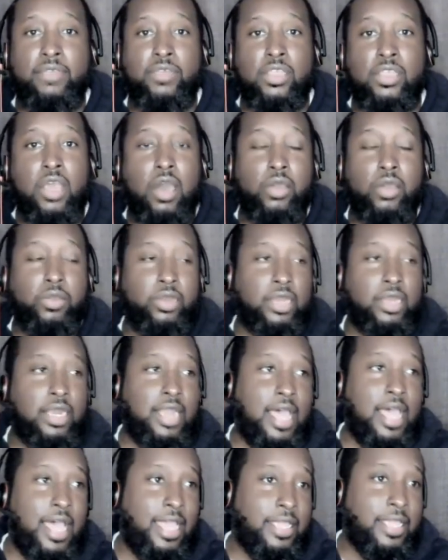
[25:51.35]
never caught her in
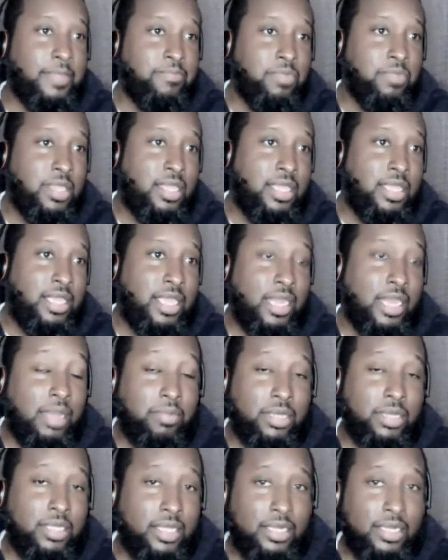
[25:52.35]
a lie, and
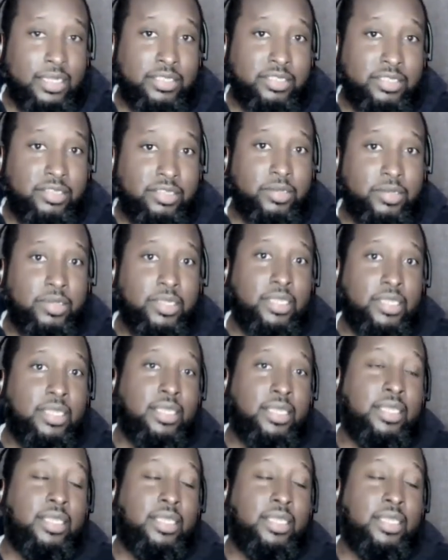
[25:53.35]
I'm a good listener.